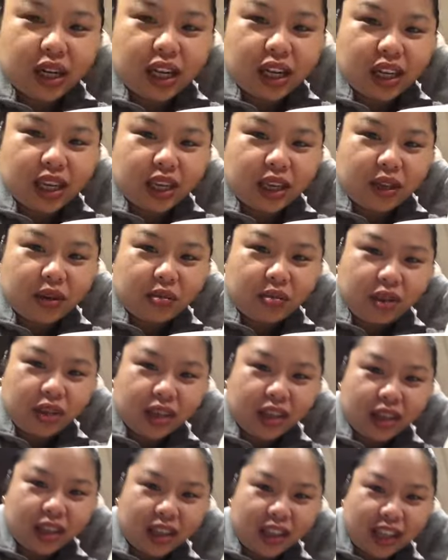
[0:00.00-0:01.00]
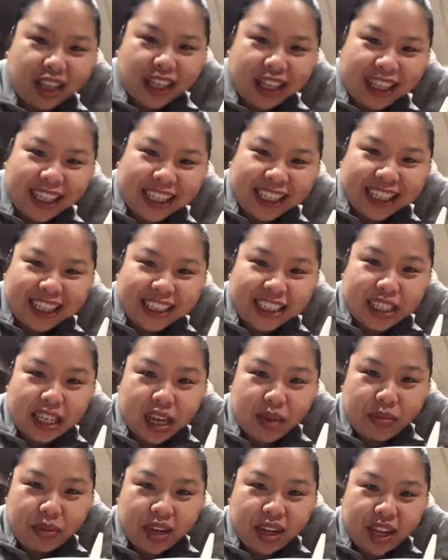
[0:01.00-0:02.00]
am,
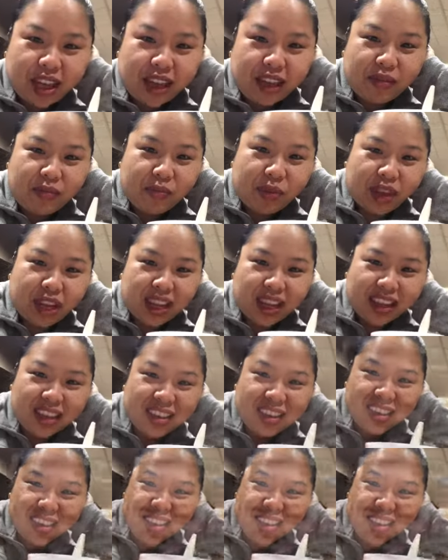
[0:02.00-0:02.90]
time and a half pay.